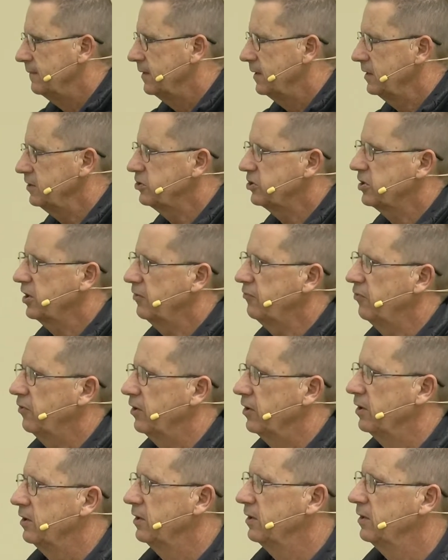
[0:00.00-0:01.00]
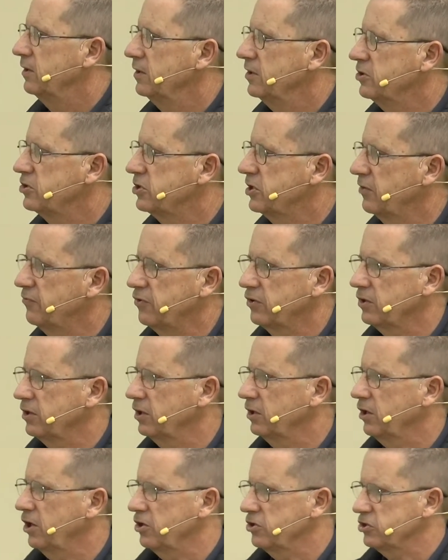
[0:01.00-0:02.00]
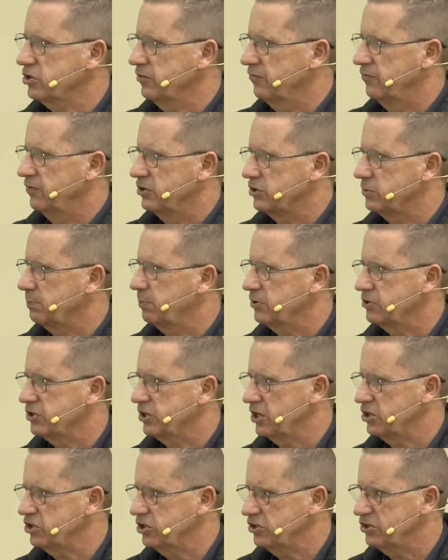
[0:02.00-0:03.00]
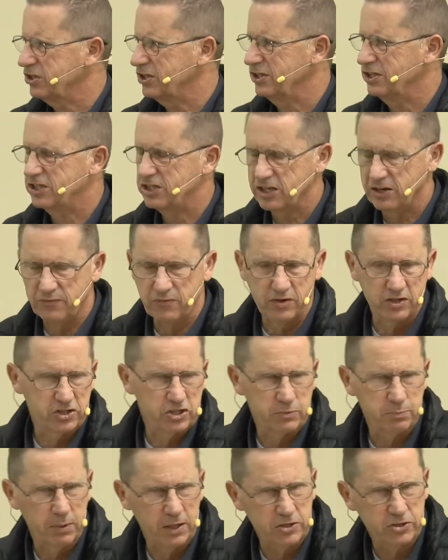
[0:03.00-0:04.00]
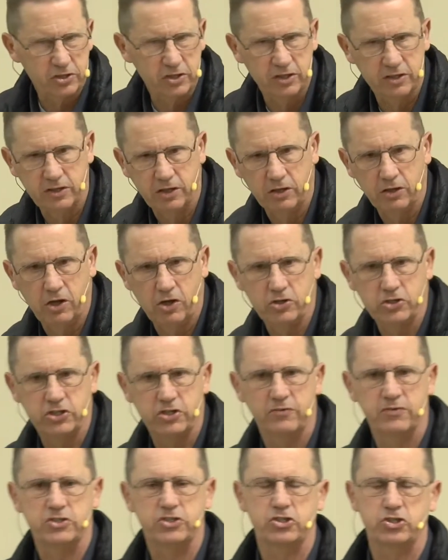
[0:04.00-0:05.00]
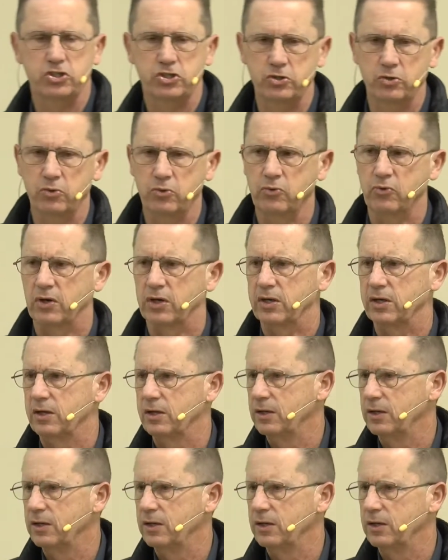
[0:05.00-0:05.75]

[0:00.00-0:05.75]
He suffered. He suffered the loss of his possessions. He suffered especially the loss of his children.